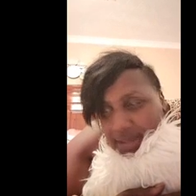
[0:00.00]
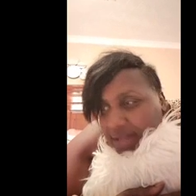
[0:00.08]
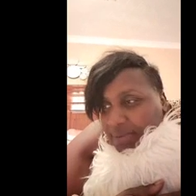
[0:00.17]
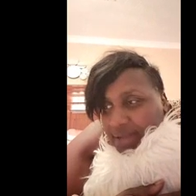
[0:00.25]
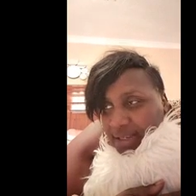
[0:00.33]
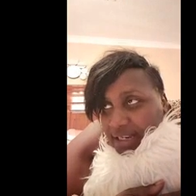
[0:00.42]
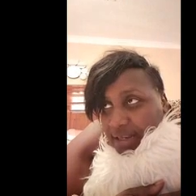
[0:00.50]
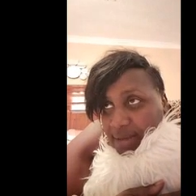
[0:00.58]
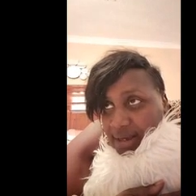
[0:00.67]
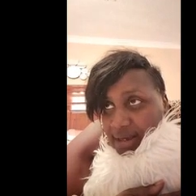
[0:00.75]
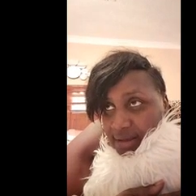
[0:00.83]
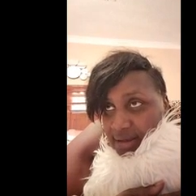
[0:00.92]
of
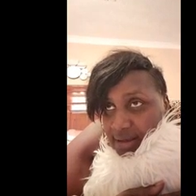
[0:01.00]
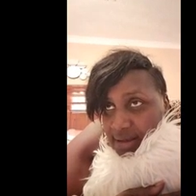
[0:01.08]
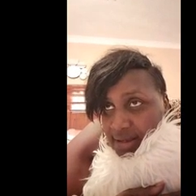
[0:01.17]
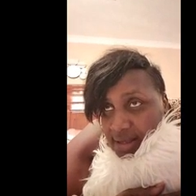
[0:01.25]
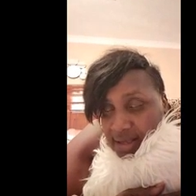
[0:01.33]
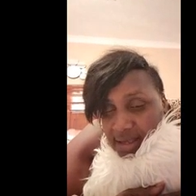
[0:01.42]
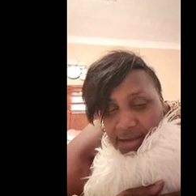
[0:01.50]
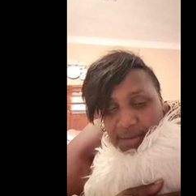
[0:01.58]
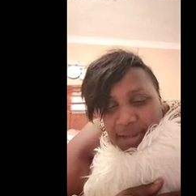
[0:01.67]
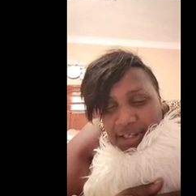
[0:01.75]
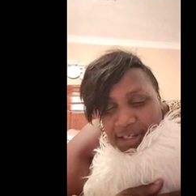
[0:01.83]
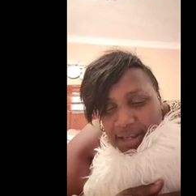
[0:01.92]
them,
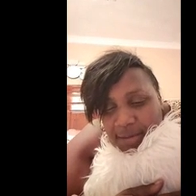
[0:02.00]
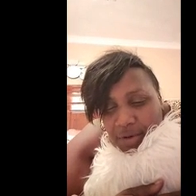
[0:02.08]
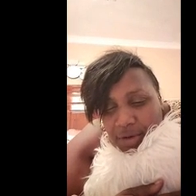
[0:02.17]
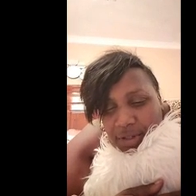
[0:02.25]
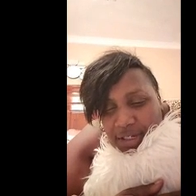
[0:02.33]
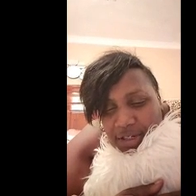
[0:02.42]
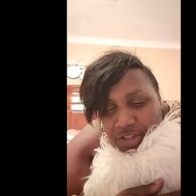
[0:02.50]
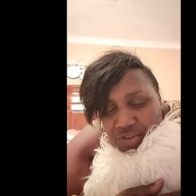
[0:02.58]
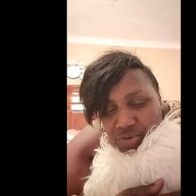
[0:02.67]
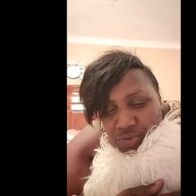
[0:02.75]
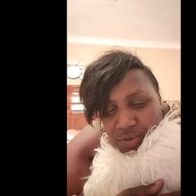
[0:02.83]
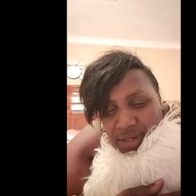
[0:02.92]
make them money, not
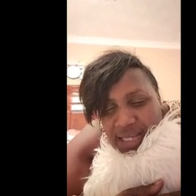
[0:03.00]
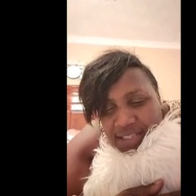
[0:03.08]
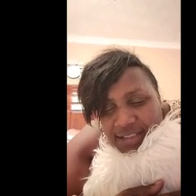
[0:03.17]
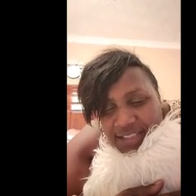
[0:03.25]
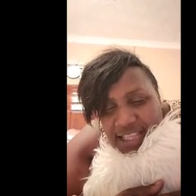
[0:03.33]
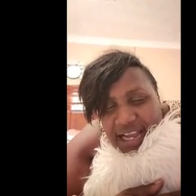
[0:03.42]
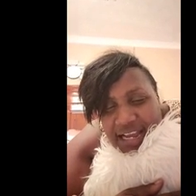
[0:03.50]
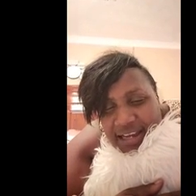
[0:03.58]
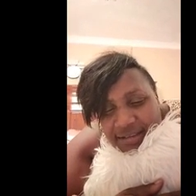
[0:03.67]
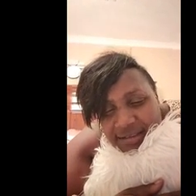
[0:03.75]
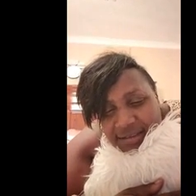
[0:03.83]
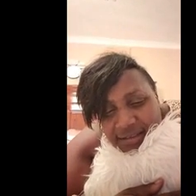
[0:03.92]
true. And
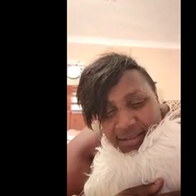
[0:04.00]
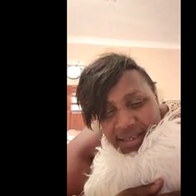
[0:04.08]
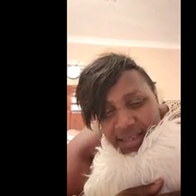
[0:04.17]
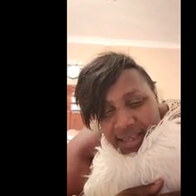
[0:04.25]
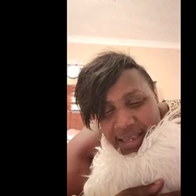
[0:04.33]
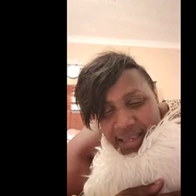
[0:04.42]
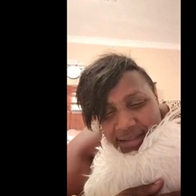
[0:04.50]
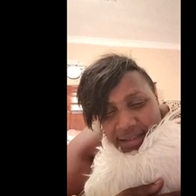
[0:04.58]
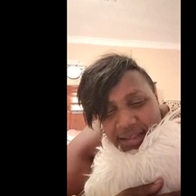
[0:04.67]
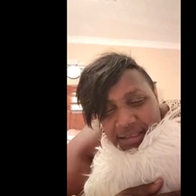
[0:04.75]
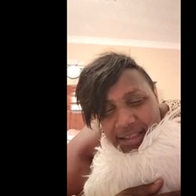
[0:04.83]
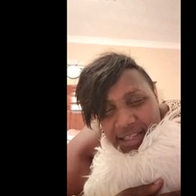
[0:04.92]
stars.
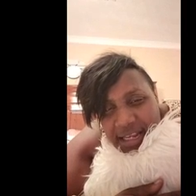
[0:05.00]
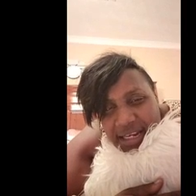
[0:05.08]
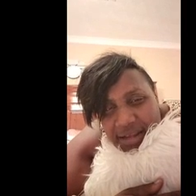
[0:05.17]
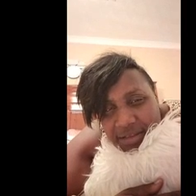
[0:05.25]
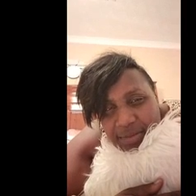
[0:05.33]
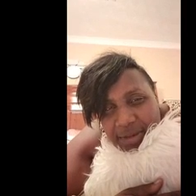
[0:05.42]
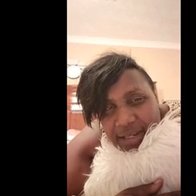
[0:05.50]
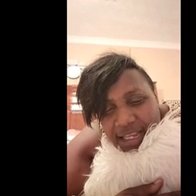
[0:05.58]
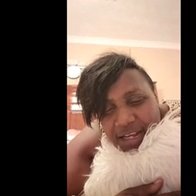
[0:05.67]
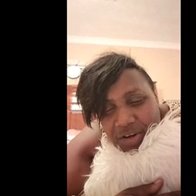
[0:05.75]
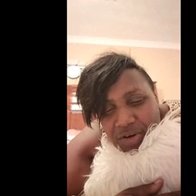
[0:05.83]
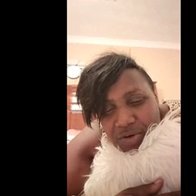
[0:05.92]
And I say, Dana,
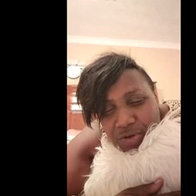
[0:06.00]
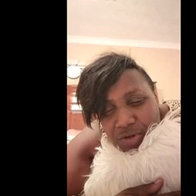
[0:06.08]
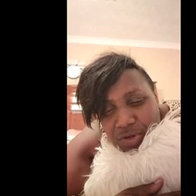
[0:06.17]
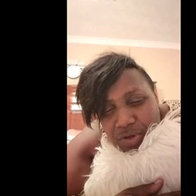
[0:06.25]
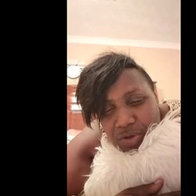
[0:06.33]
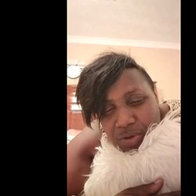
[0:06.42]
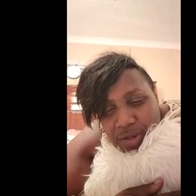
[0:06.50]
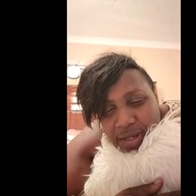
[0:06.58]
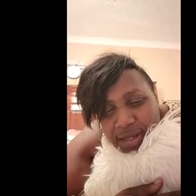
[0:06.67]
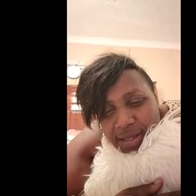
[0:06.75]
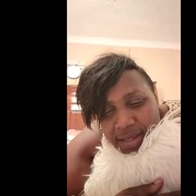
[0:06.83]
somebody I go run, go look.